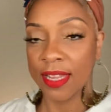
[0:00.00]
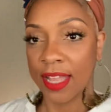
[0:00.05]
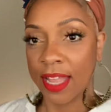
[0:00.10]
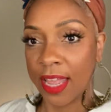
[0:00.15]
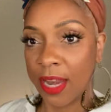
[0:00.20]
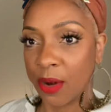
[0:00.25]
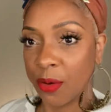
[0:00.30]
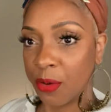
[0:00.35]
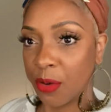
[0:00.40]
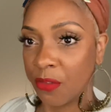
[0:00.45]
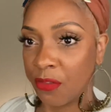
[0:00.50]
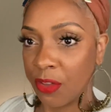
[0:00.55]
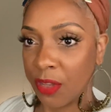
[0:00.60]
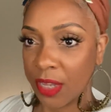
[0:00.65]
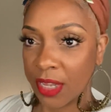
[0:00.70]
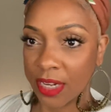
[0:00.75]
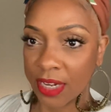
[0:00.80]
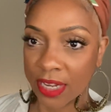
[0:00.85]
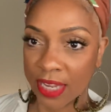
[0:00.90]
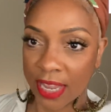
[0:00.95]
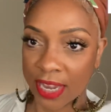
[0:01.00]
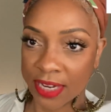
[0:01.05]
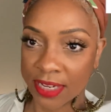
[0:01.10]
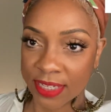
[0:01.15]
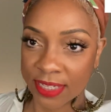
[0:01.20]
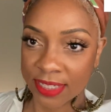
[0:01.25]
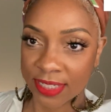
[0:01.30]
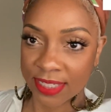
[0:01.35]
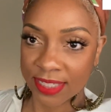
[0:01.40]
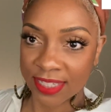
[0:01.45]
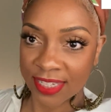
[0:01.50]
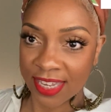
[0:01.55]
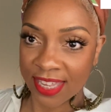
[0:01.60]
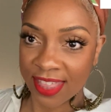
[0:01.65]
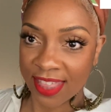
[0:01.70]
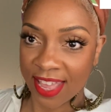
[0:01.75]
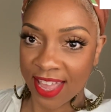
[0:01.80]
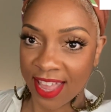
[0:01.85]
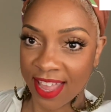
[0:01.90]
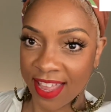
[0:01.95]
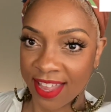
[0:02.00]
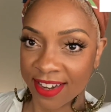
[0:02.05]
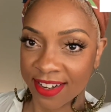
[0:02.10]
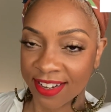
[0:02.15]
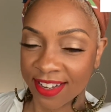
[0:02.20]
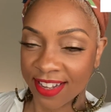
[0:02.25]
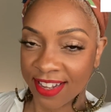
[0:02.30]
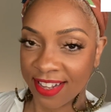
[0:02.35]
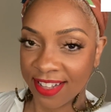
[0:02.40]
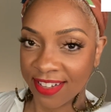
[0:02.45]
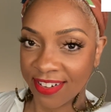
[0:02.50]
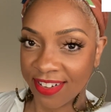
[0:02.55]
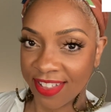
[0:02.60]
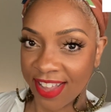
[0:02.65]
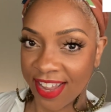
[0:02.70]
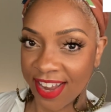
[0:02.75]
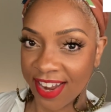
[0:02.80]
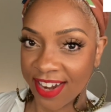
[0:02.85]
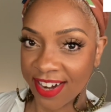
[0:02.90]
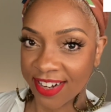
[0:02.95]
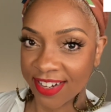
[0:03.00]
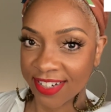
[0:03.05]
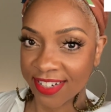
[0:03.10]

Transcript: I don't know if you can kind of see that color there.